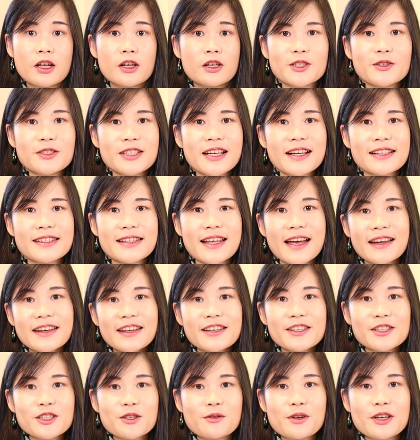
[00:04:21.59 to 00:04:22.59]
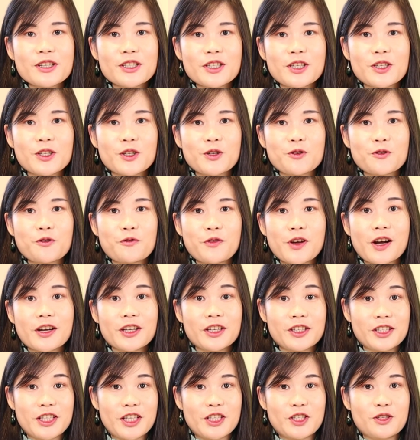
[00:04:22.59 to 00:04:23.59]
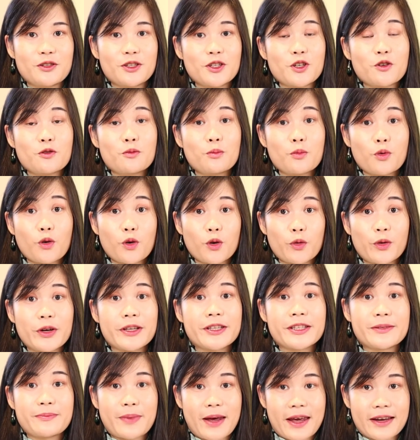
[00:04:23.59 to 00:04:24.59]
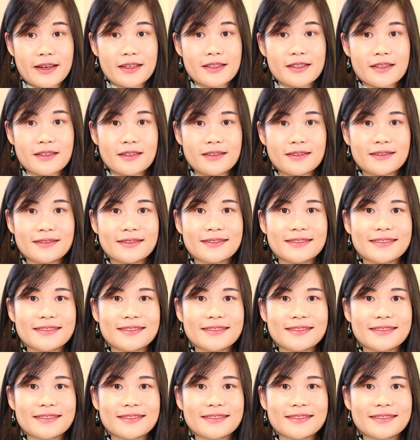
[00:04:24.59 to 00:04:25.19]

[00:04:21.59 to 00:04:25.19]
So just any situation you feel you need to show more respect.